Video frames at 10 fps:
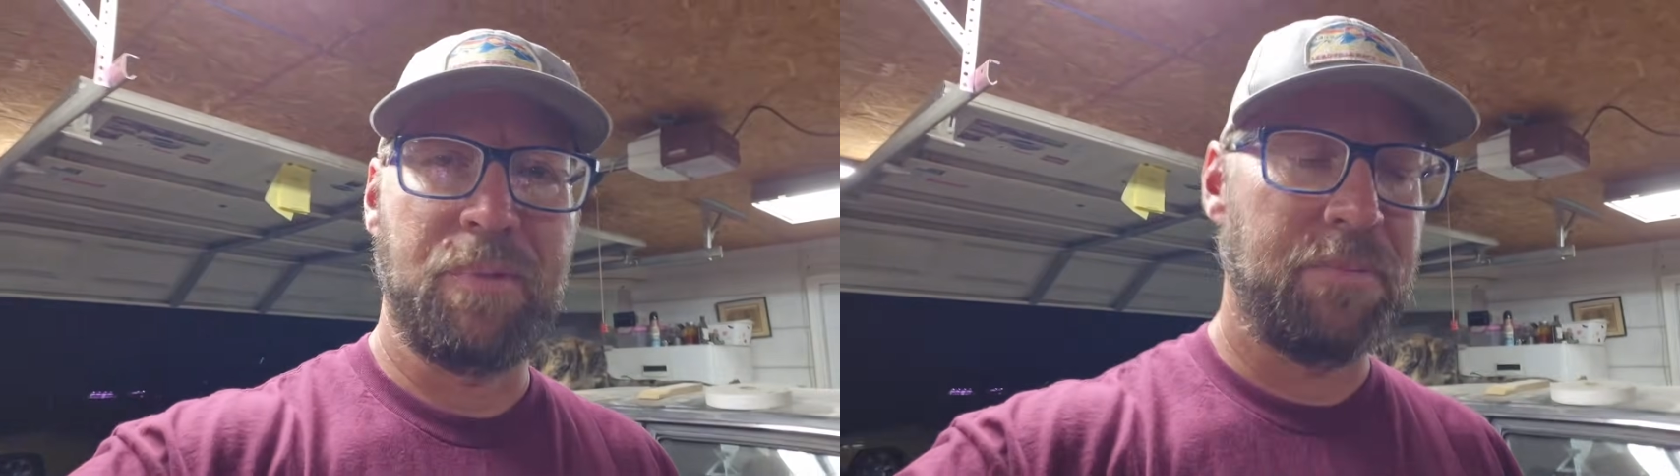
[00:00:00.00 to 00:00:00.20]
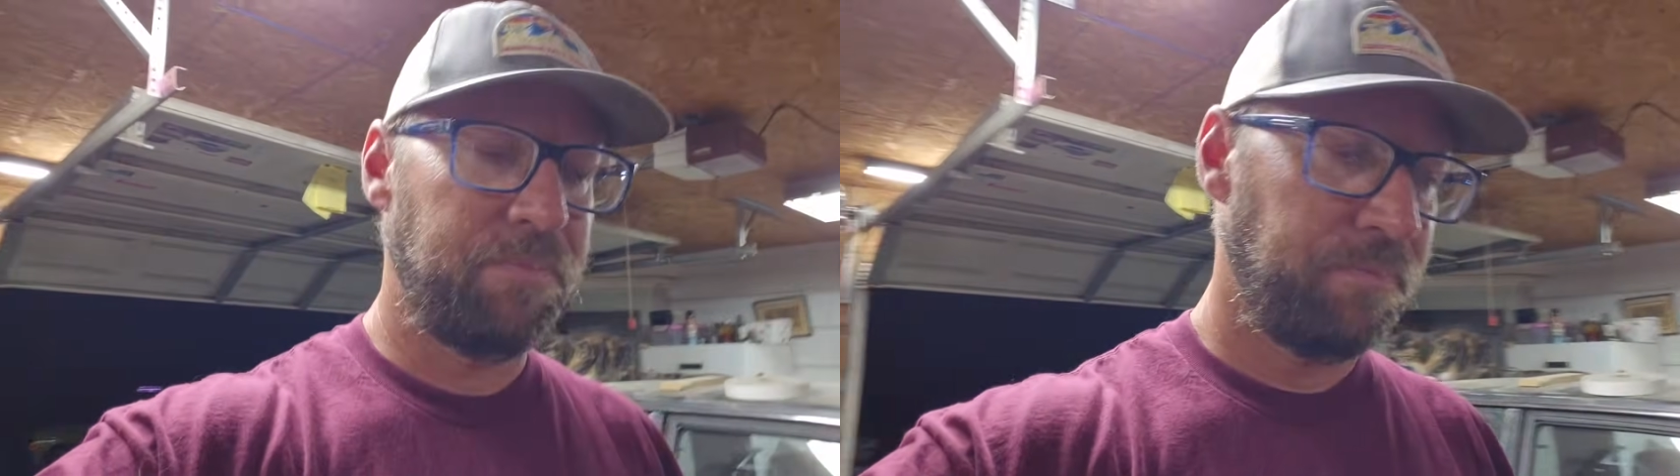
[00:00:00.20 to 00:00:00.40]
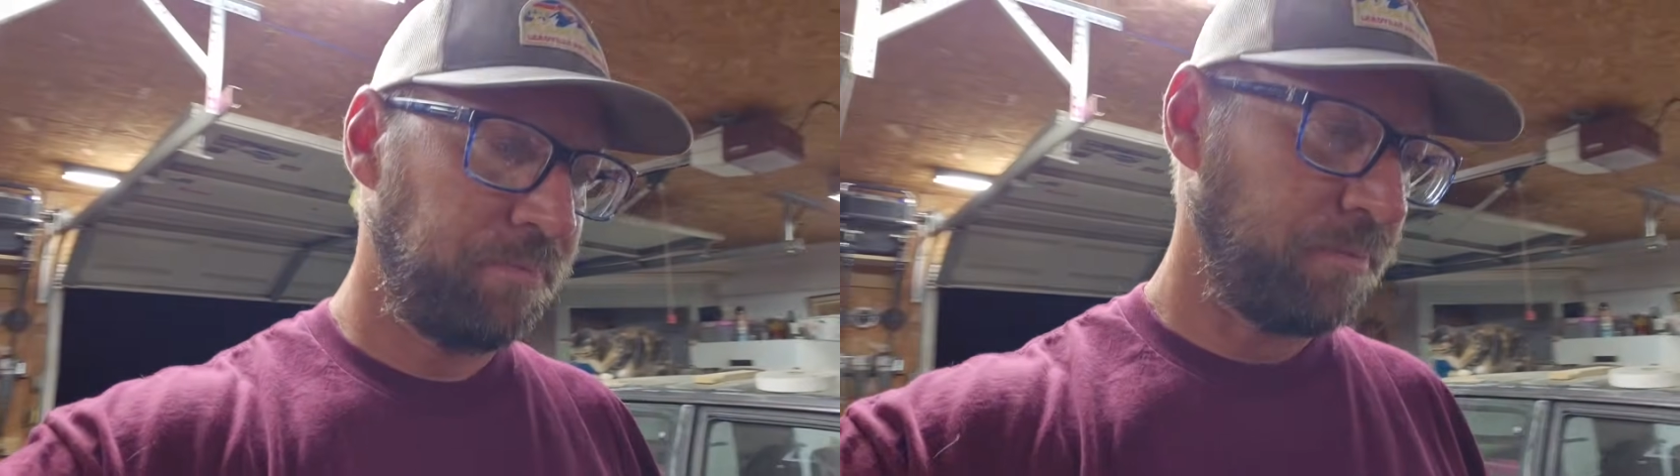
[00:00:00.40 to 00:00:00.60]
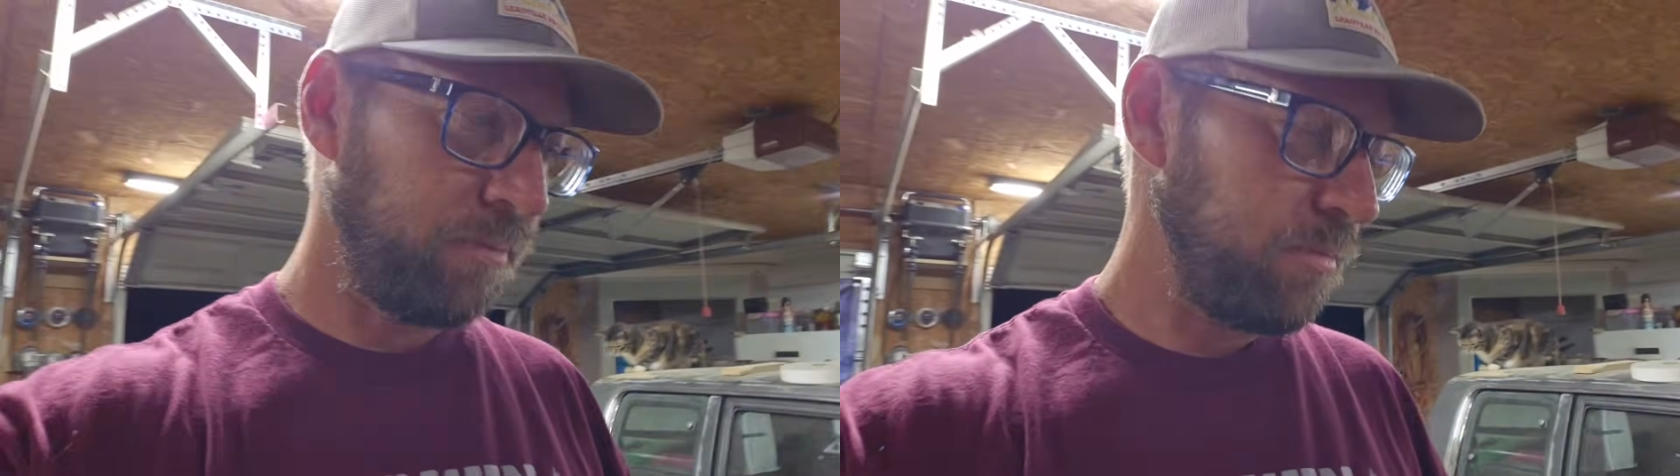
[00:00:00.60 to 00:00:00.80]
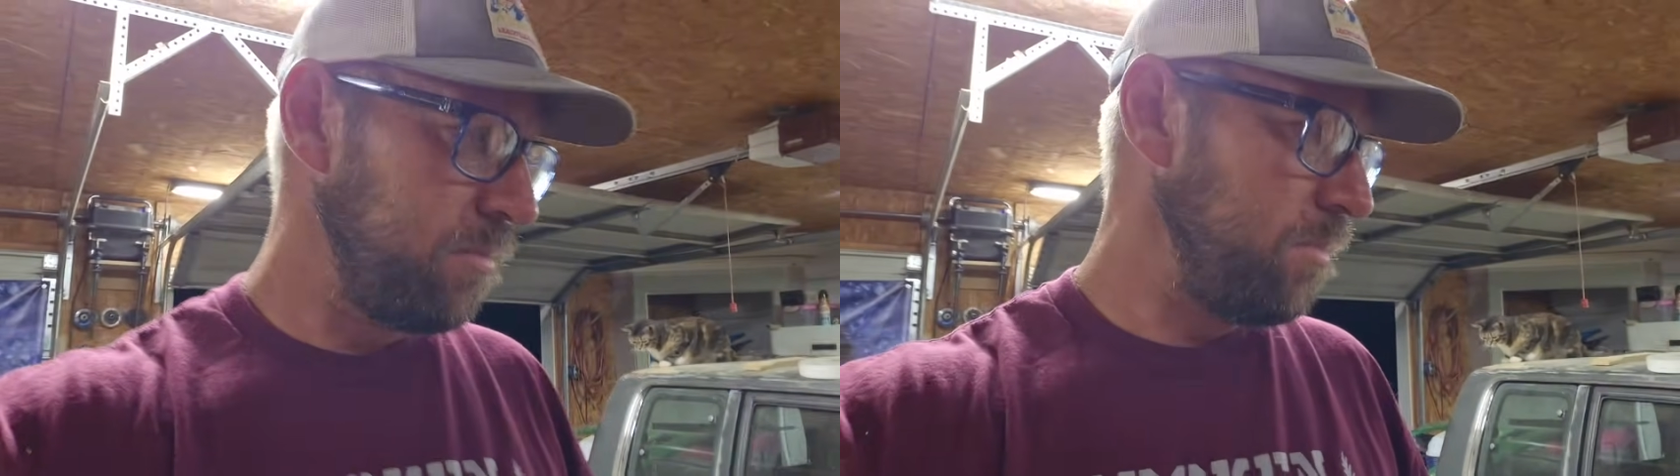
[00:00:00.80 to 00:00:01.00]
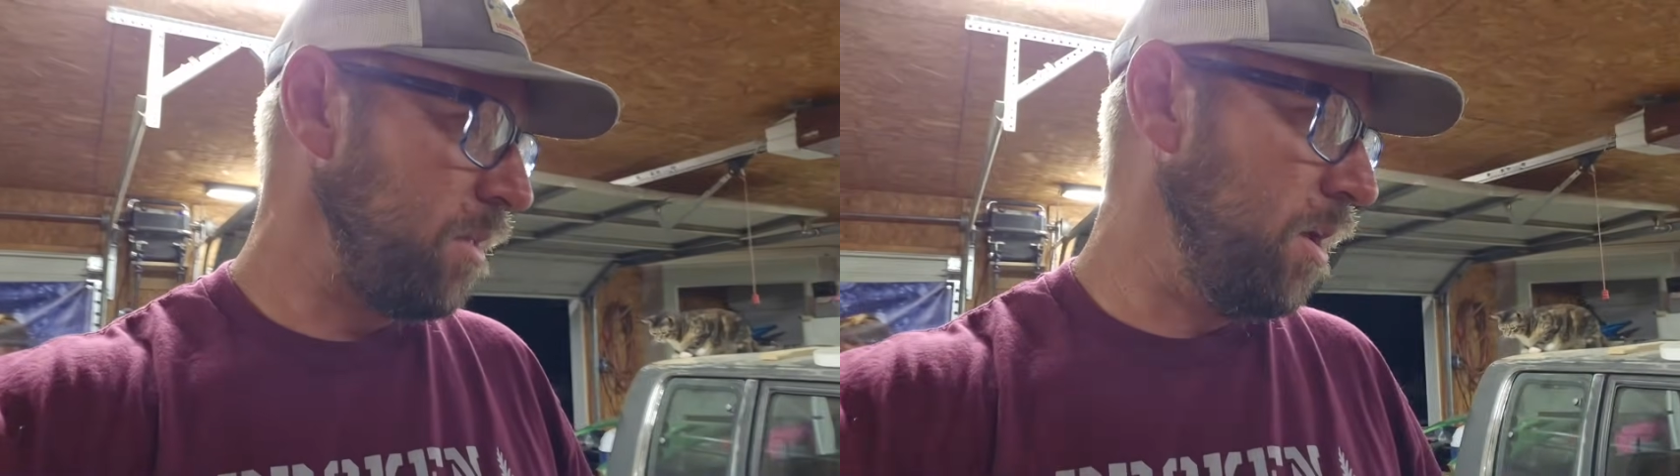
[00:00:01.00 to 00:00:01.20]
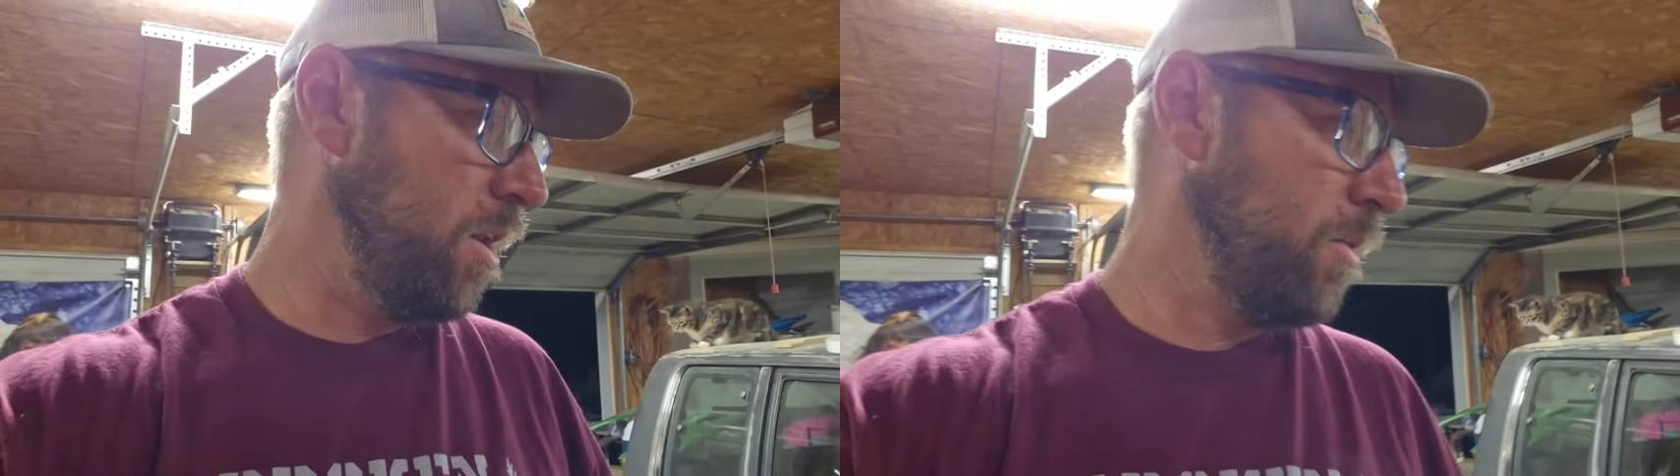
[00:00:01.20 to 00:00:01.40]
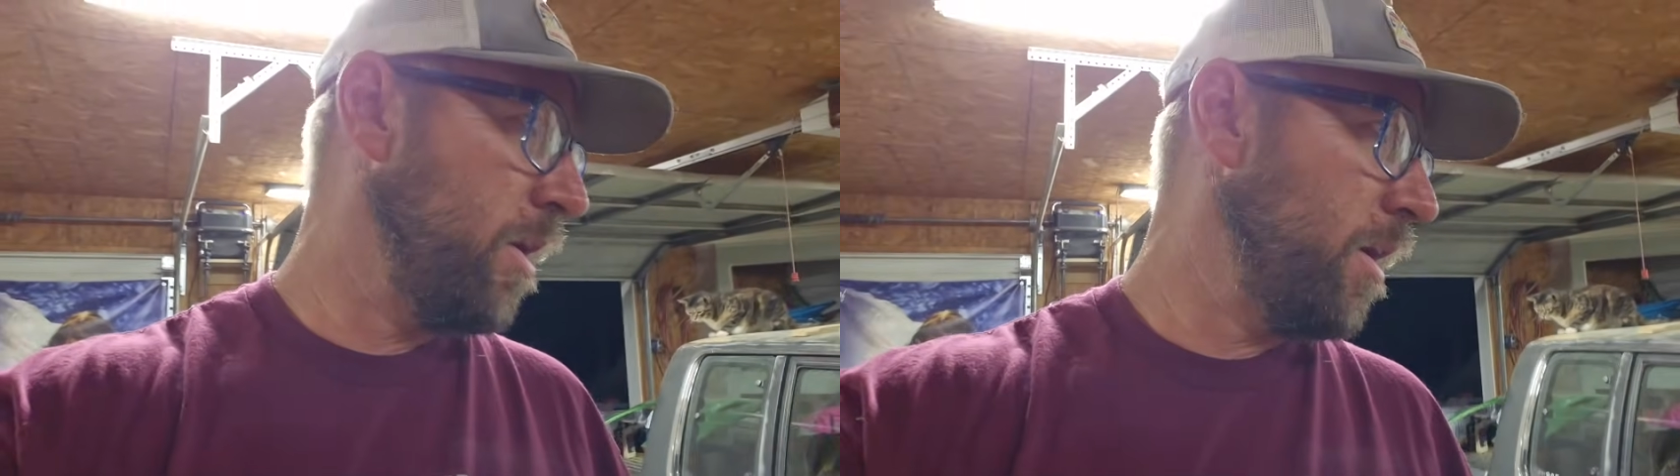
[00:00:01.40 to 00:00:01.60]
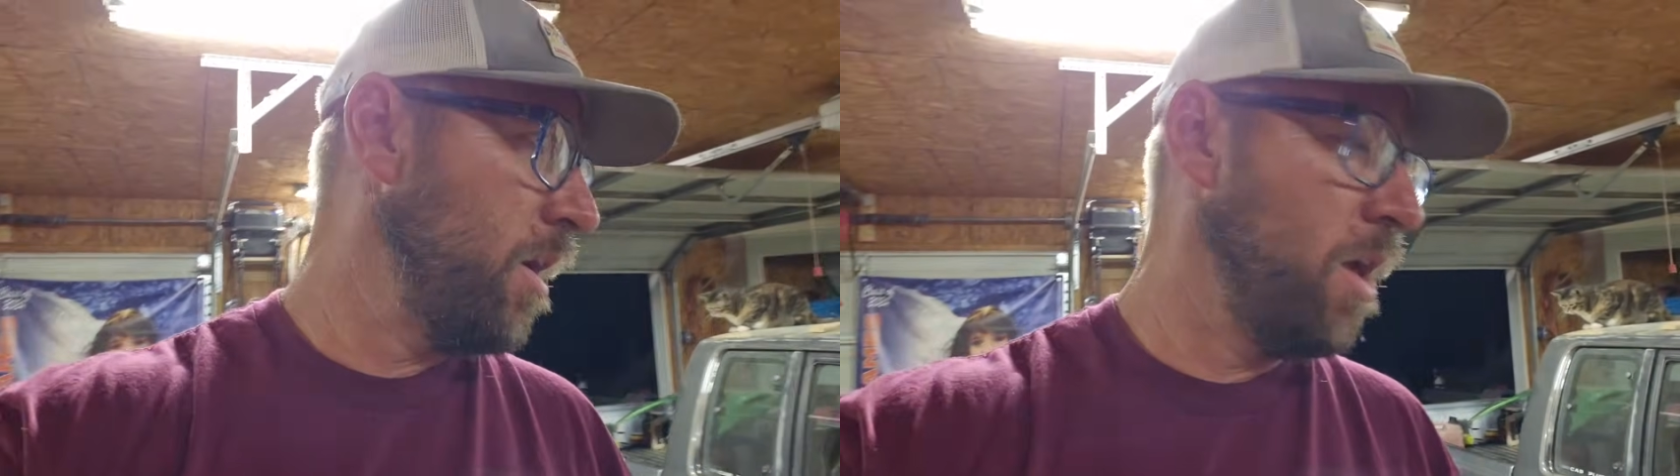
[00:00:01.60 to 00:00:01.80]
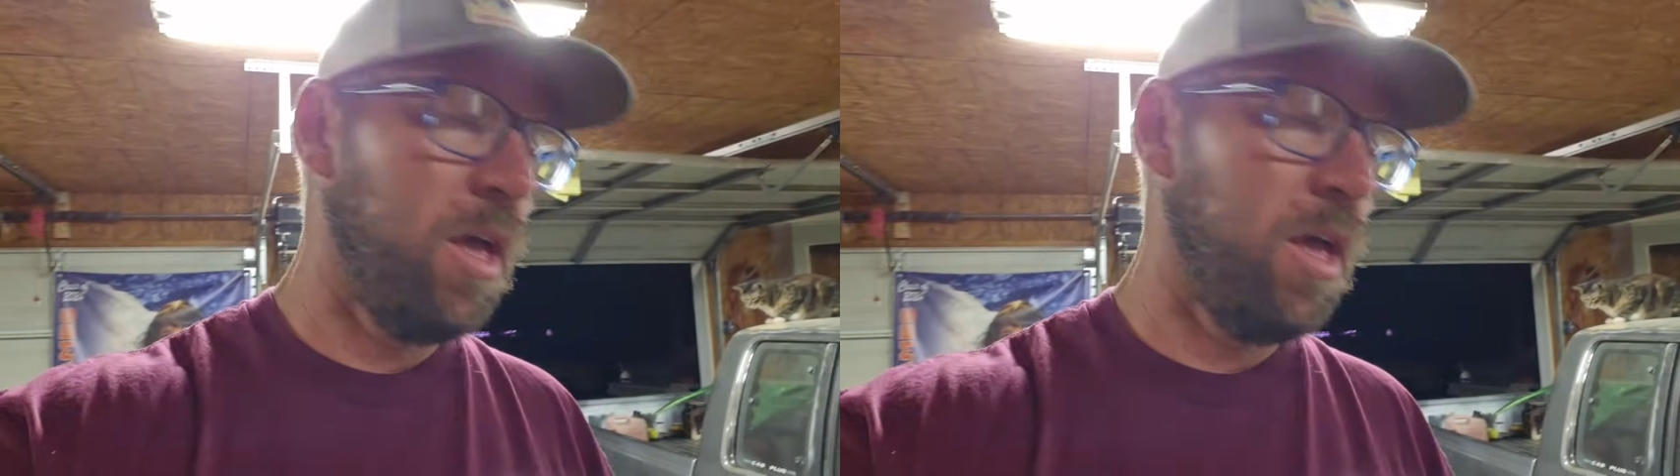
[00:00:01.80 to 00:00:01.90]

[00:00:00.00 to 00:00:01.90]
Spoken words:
But anyway,